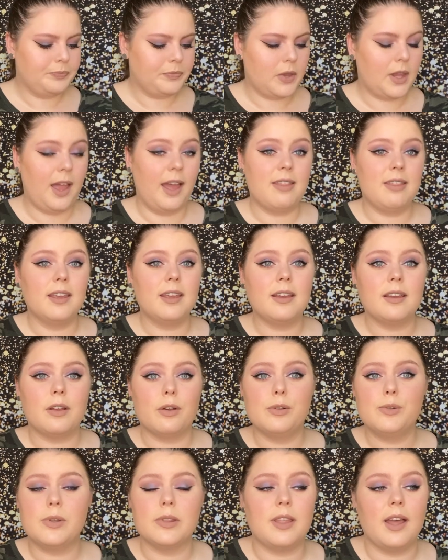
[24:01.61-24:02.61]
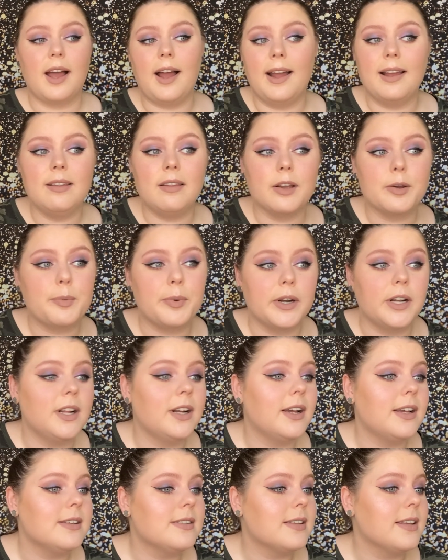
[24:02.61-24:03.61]
I think it goes with the eye look pretty
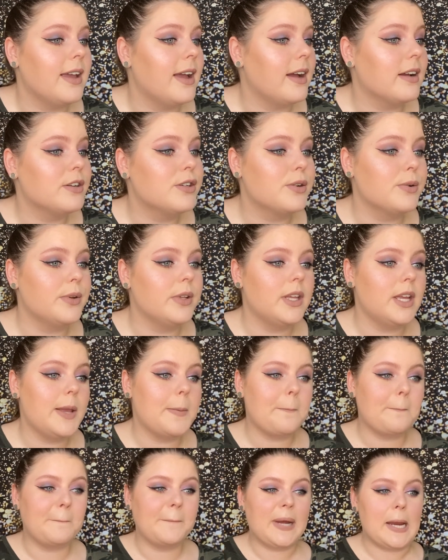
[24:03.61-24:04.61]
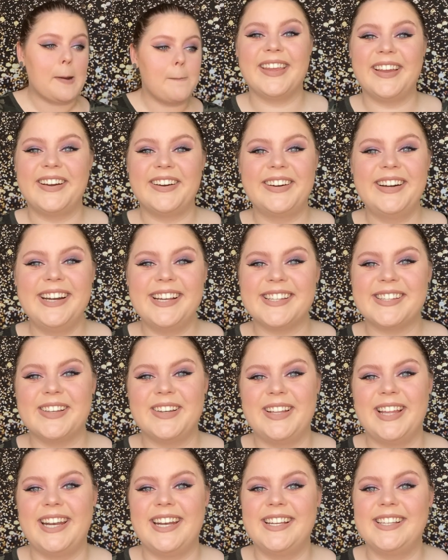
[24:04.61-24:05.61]
nicely, actually. All right, so
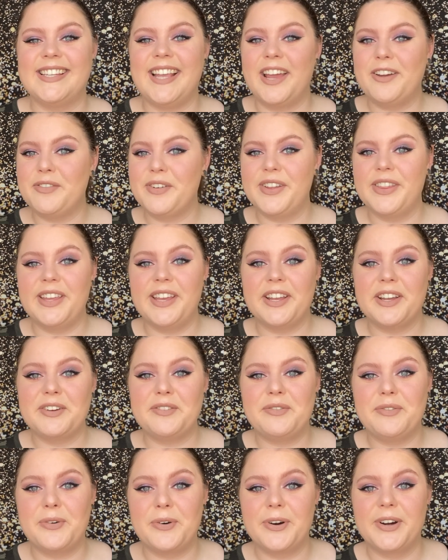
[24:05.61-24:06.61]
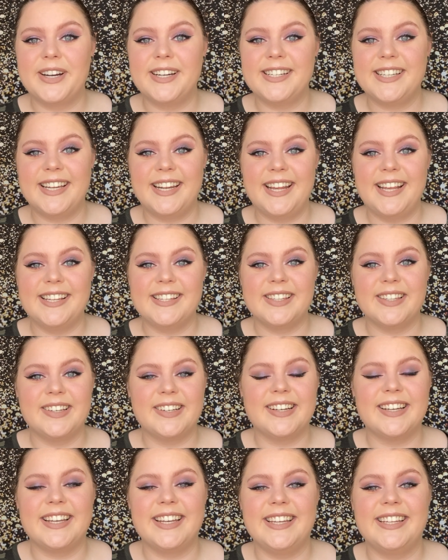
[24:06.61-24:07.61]
that is everything for today's
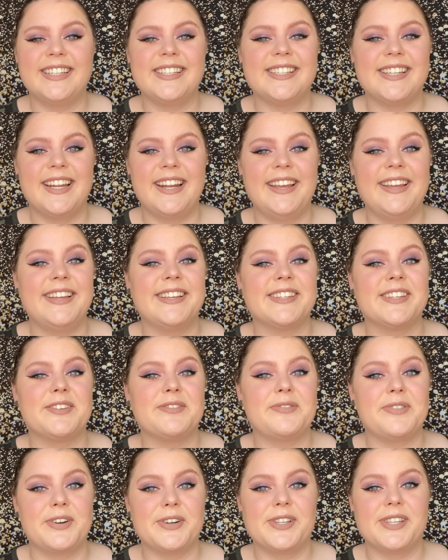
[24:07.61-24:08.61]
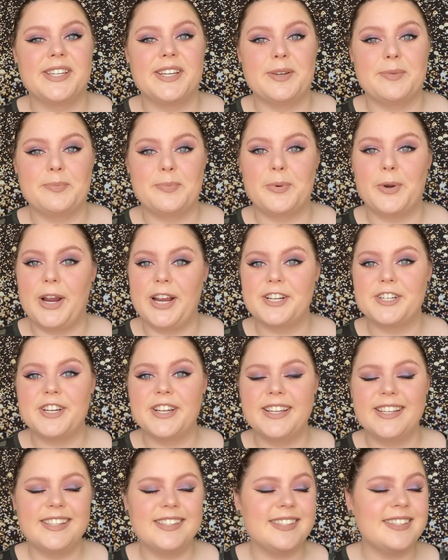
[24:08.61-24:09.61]
look in today's first
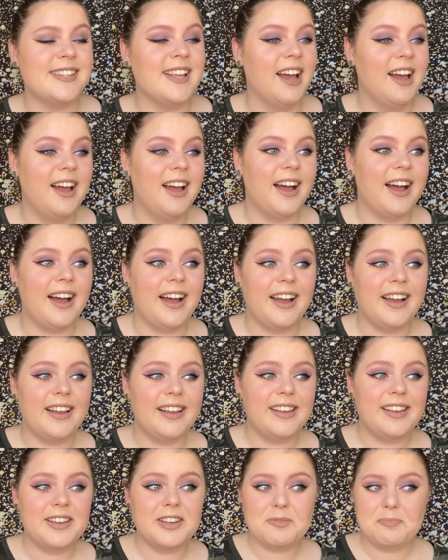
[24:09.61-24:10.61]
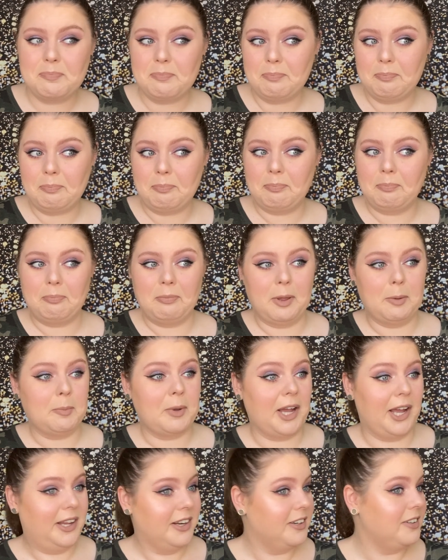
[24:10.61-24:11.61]
impressions. I am
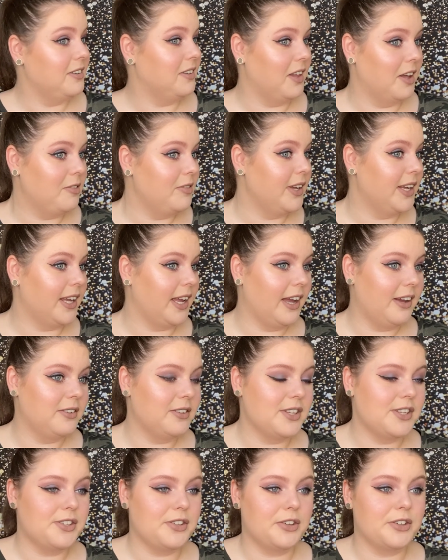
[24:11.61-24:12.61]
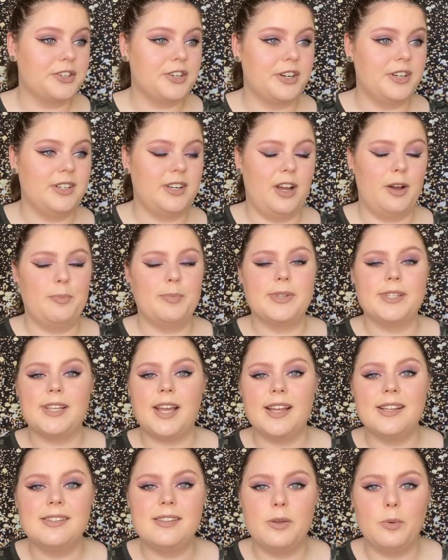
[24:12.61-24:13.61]
kind of loving how this look turned out.
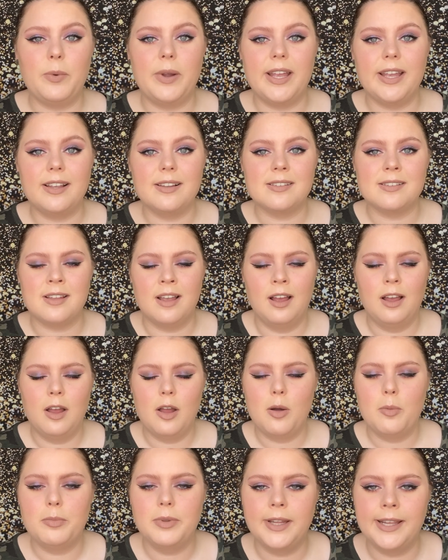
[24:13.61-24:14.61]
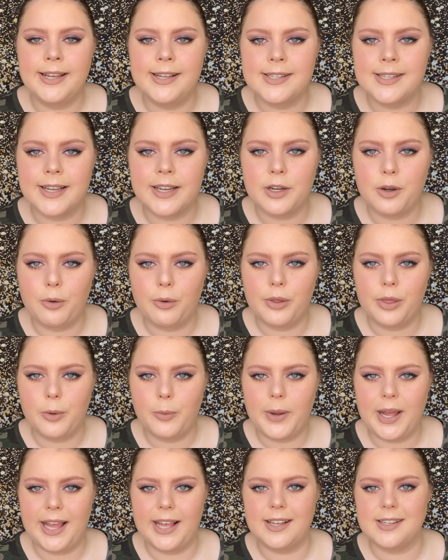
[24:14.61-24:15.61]
Besides the wings, please ignore the
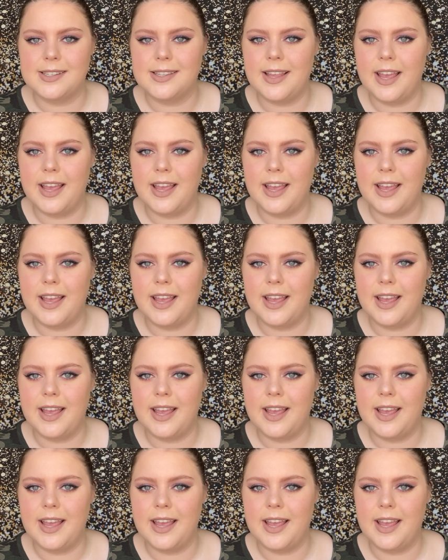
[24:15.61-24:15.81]
wings.